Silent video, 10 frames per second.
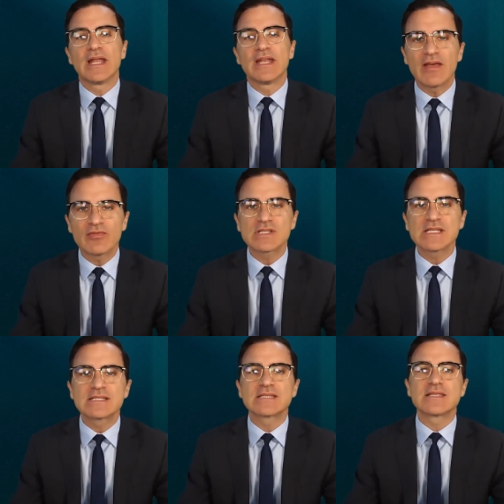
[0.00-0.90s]
And ever
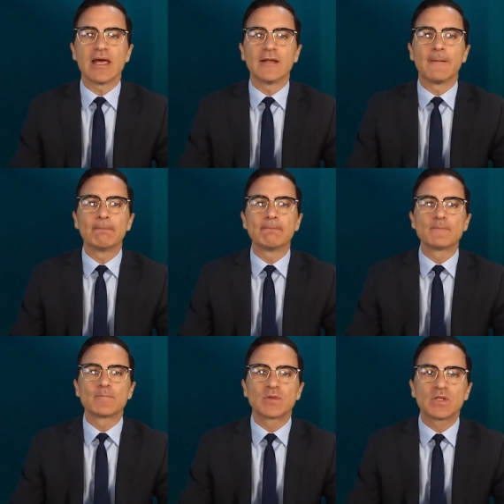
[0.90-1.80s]
since then,
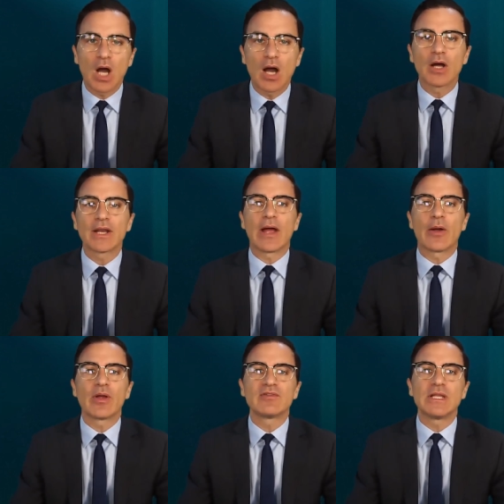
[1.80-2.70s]
God,
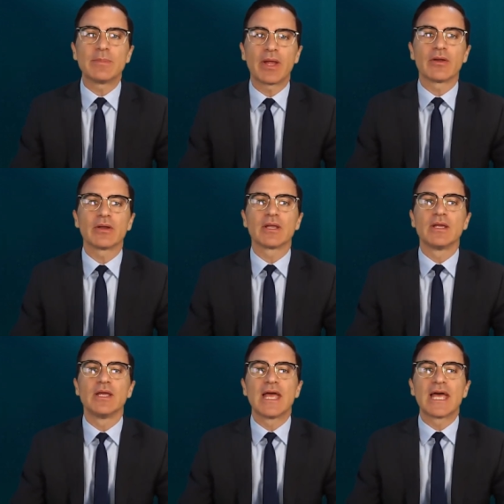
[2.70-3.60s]
our heavenly parent,
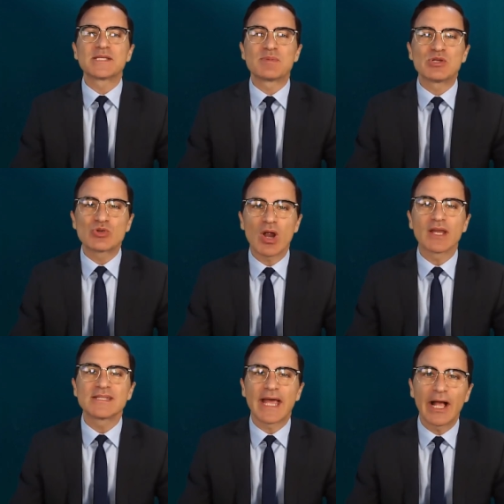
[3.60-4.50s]
has been
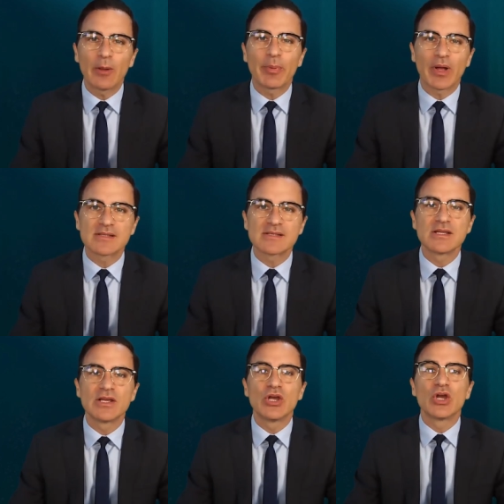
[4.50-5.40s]
trying to help
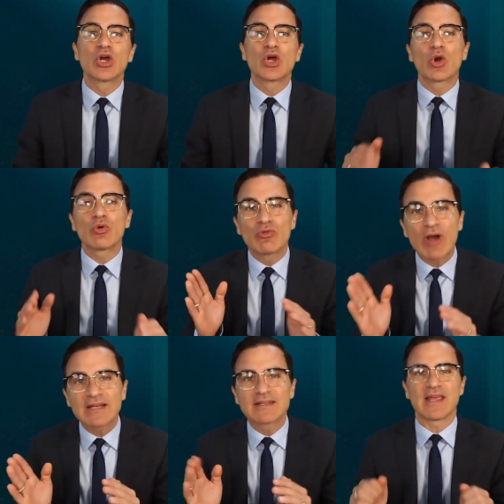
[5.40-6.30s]
us
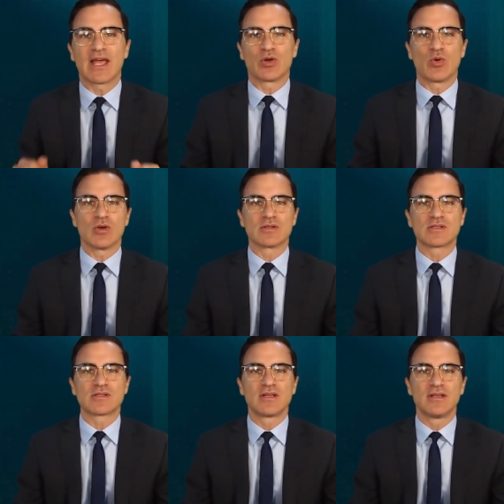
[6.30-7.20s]
correct that
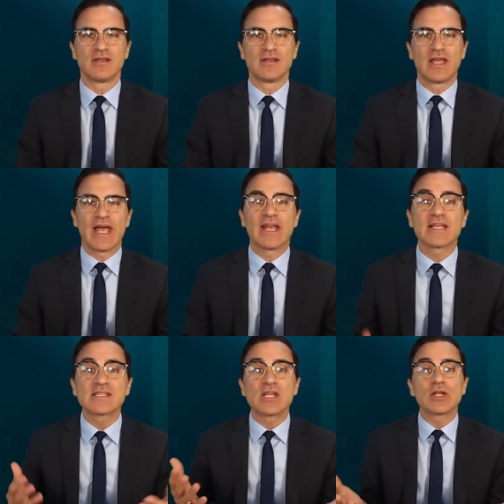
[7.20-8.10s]
course and
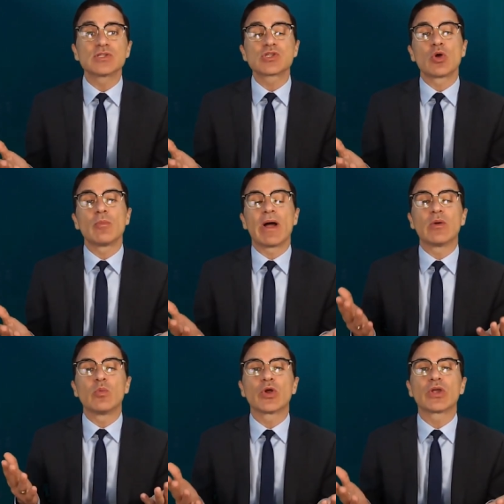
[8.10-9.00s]
has done so
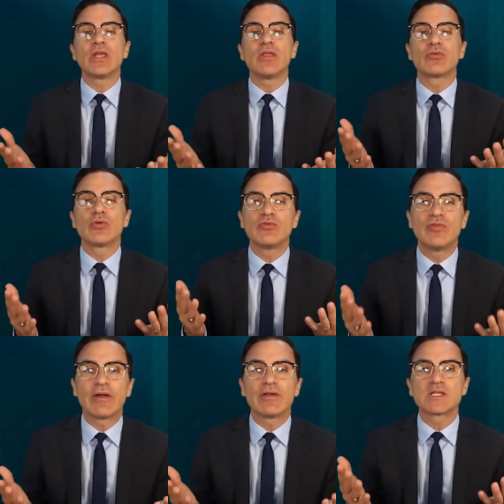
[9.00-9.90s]
by working through
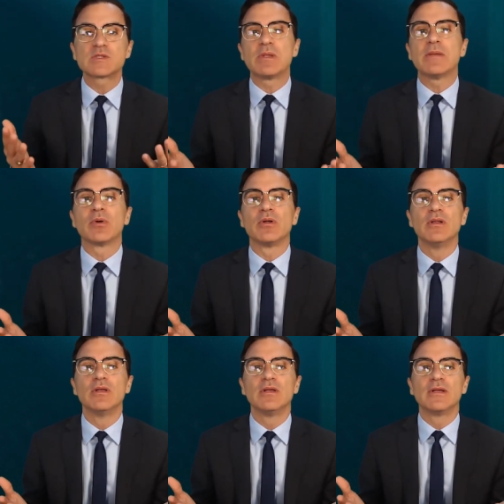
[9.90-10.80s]
various
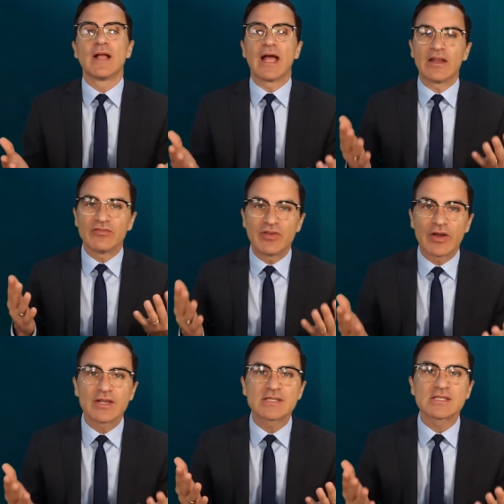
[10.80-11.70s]
people at
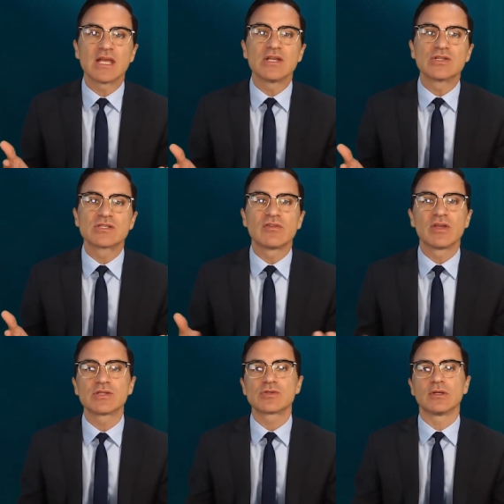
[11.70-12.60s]
various stages of
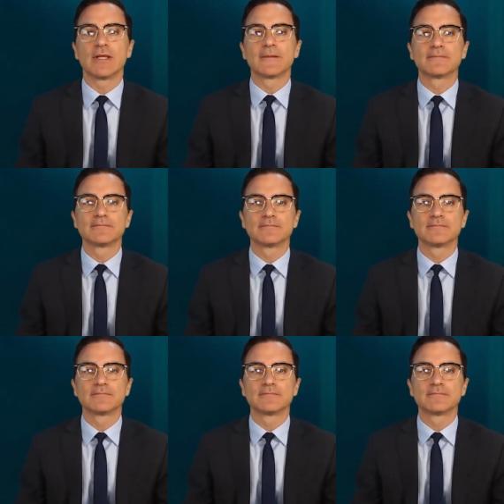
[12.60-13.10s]
history.